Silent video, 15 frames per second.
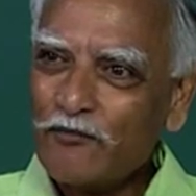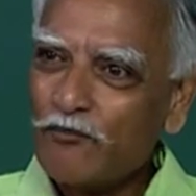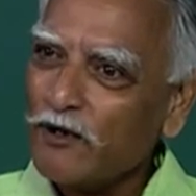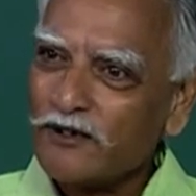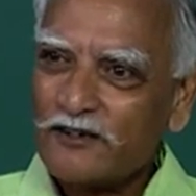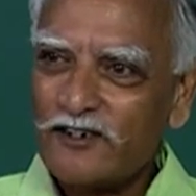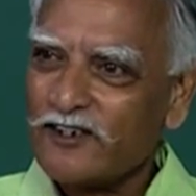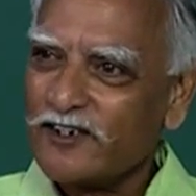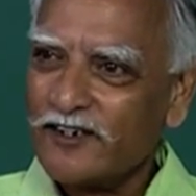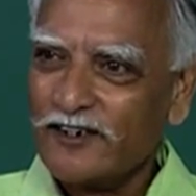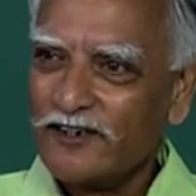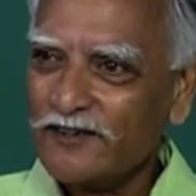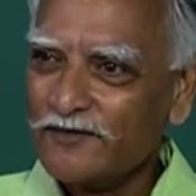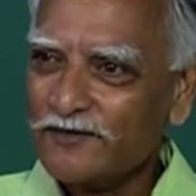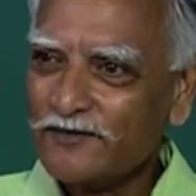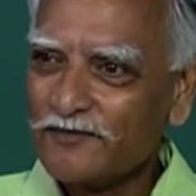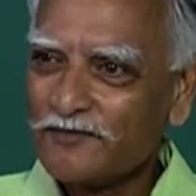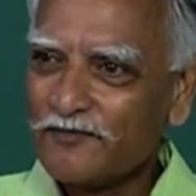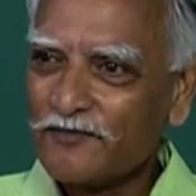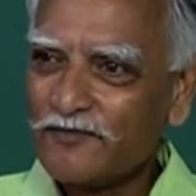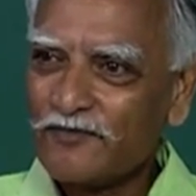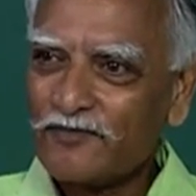but Christian.
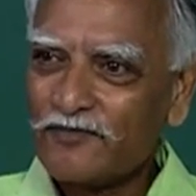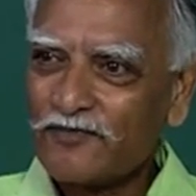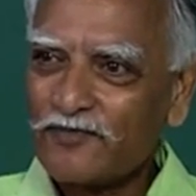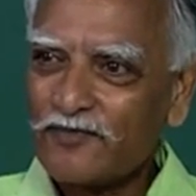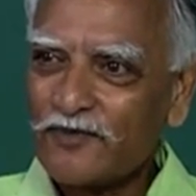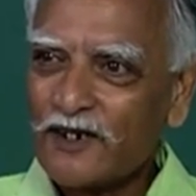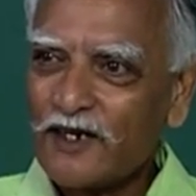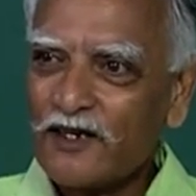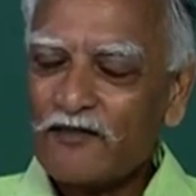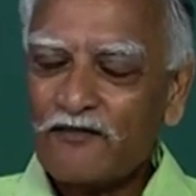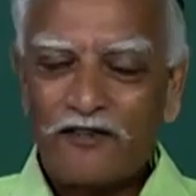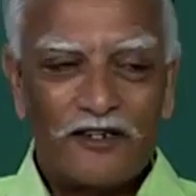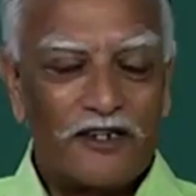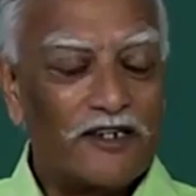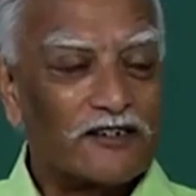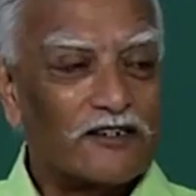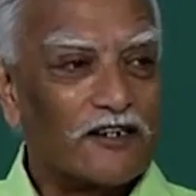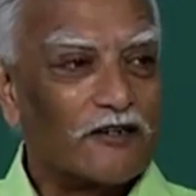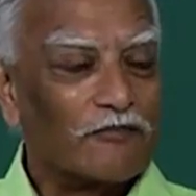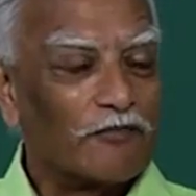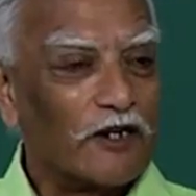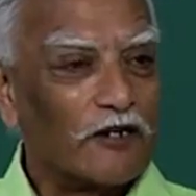The
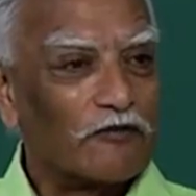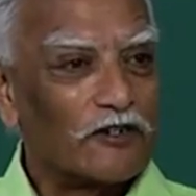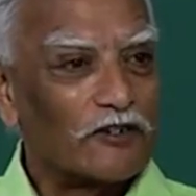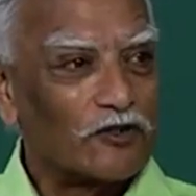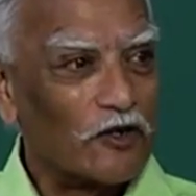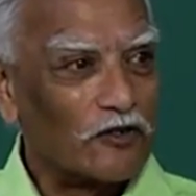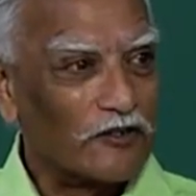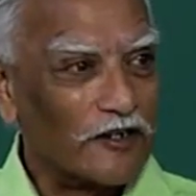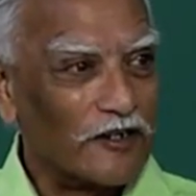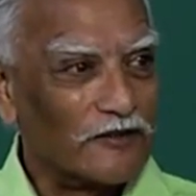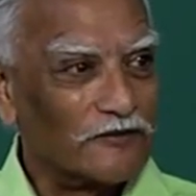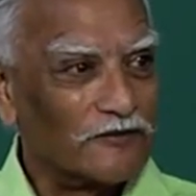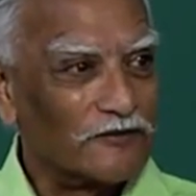Eastern Empire was tottering,